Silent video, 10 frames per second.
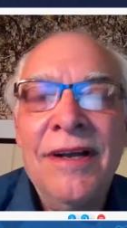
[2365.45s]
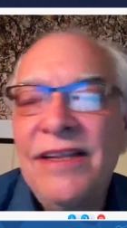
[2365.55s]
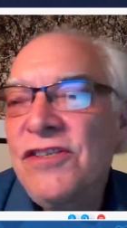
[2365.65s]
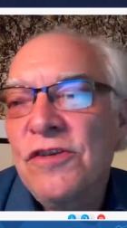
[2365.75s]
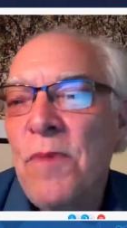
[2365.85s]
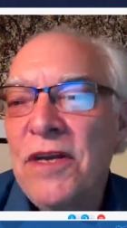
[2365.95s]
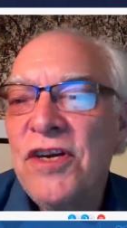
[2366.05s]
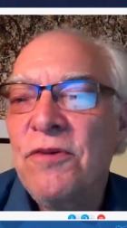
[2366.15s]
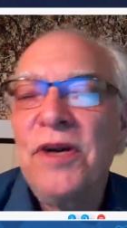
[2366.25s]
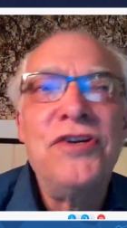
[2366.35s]
This is my
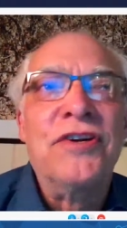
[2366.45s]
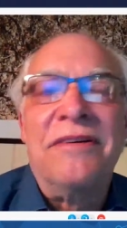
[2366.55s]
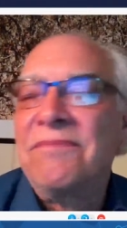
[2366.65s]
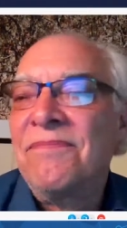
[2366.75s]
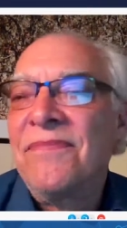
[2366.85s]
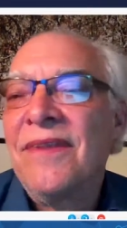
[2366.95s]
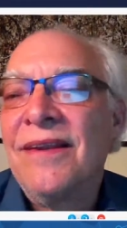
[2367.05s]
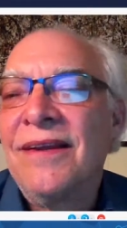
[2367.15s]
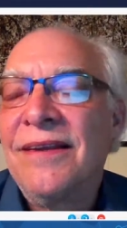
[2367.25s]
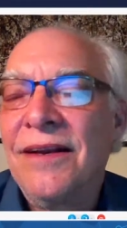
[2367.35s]
generation
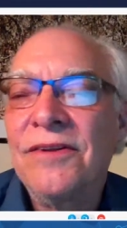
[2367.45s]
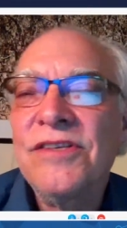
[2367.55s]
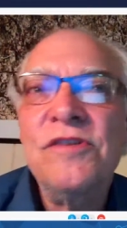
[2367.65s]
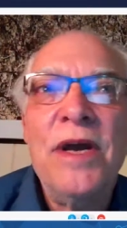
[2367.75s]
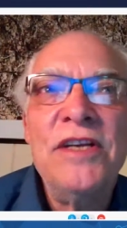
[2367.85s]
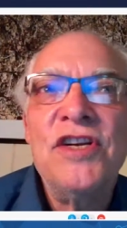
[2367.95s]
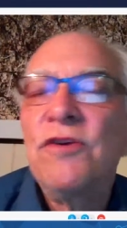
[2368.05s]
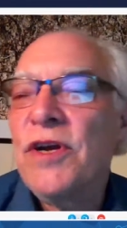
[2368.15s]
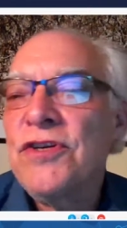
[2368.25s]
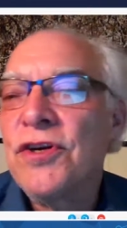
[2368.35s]
you know, this is my
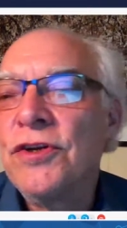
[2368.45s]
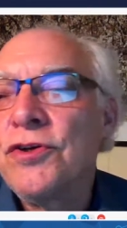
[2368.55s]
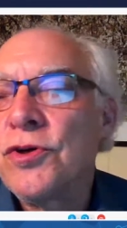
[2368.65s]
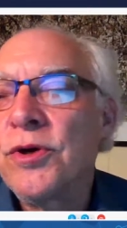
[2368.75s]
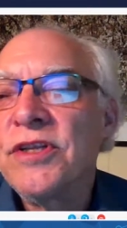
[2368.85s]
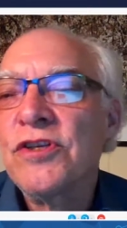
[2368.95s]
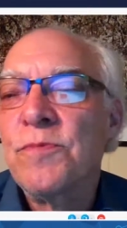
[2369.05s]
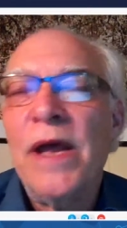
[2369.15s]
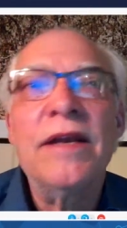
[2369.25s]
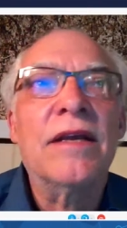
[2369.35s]
generation enjoyed the
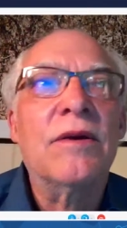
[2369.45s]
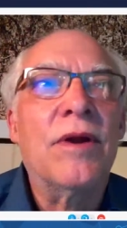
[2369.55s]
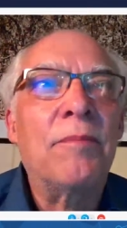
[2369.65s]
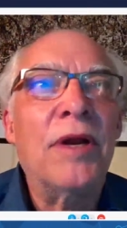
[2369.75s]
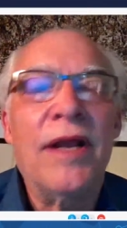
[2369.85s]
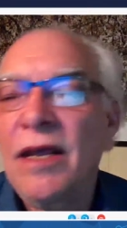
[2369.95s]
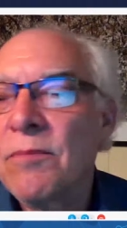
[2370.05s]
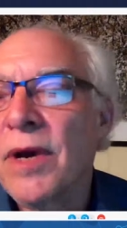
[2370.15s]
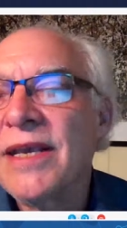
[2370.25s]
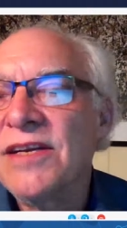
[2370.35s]
spending, and I'm going to hand
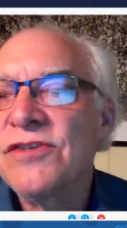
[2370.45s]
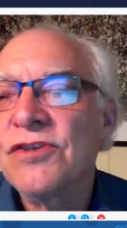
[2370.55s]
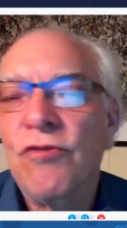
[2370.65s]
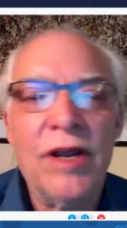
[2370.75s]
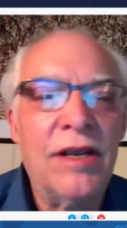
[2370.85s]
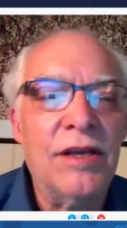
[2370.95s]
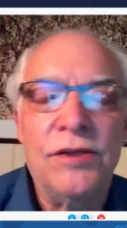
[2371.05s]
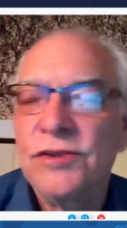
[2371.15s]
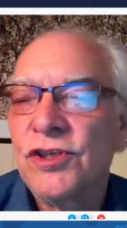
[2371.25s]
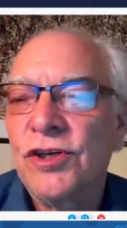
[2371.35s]
my kids and
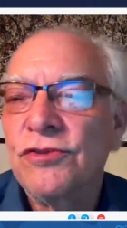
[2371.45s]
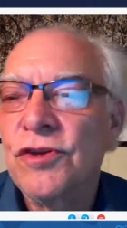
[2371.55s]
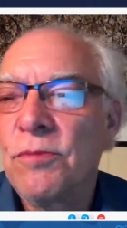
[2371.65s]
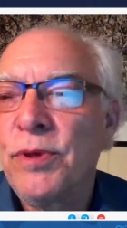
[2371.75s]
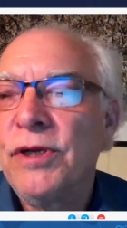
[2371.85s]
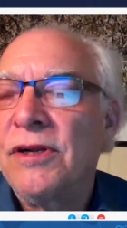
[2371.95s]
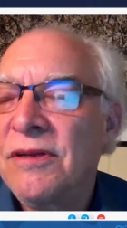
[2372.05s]
grandchildren the bill.